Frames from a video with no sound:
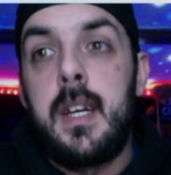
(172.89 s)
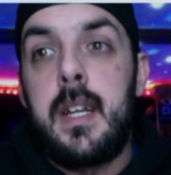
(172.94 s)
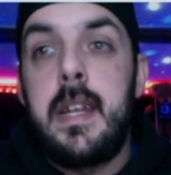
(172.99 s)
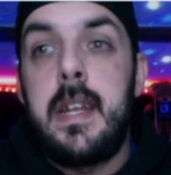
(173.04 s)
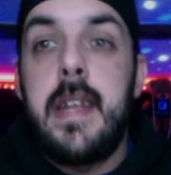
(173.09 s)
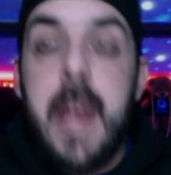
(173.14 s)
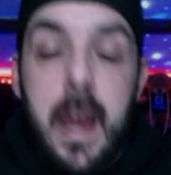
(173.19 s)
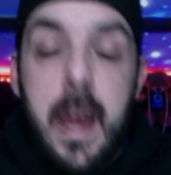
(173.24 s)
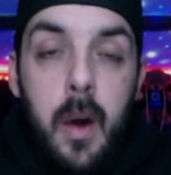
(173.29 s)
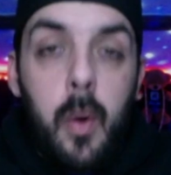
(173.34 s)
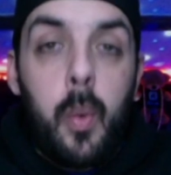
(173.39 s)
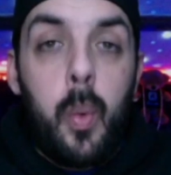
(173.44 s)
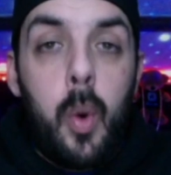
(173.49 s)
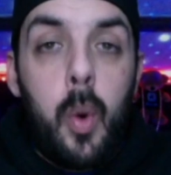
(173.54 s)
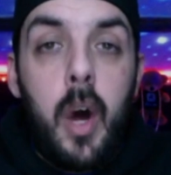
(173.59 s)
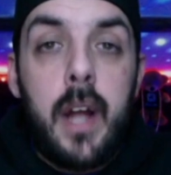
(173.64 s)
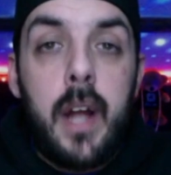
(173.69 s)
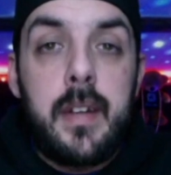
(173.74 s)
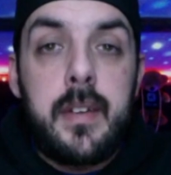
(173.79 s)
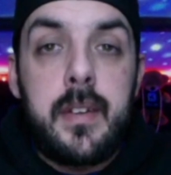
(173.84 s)
now
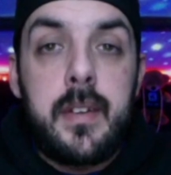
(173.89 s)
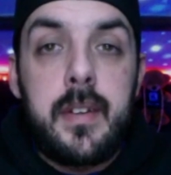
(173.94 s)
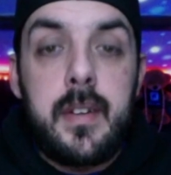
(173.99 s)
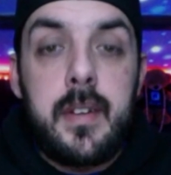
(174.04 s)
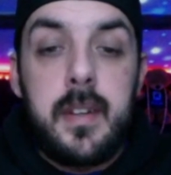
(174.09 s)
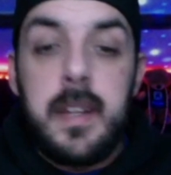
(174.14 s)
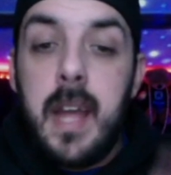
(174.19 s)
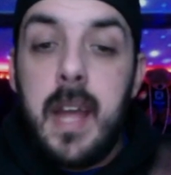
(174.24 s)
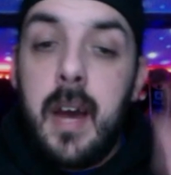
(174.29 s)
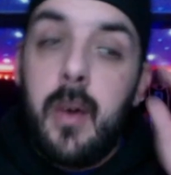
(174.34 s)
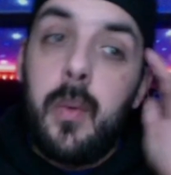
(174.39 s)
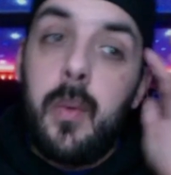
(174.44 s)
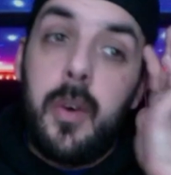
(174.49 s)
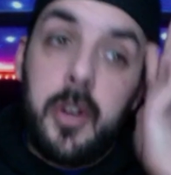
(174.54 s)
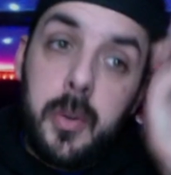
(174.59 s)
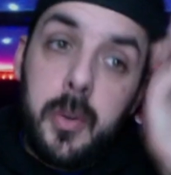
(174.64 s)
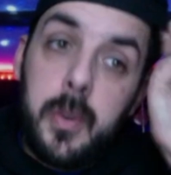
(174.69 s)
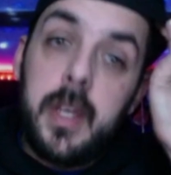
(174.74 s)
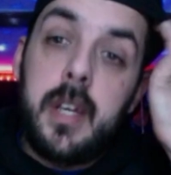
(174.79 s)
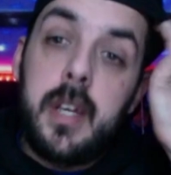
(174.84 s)
what? Now
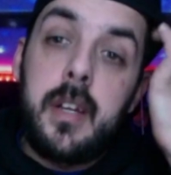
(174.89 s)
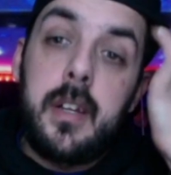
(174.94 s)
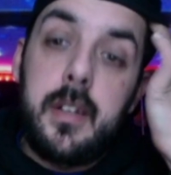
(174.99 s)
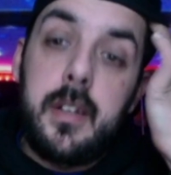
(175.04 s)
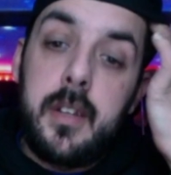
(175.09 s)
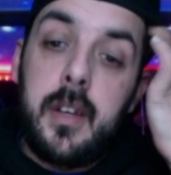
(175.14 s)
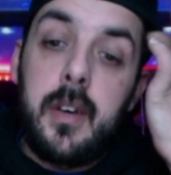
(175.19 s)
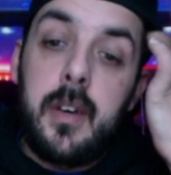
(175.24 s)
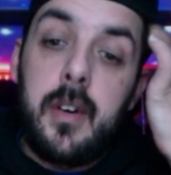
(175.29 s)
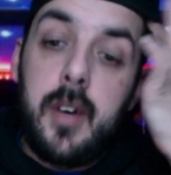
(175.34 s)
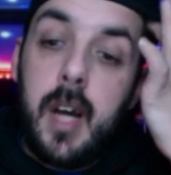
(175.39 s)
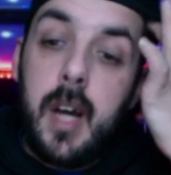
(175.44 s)
what are we going to do?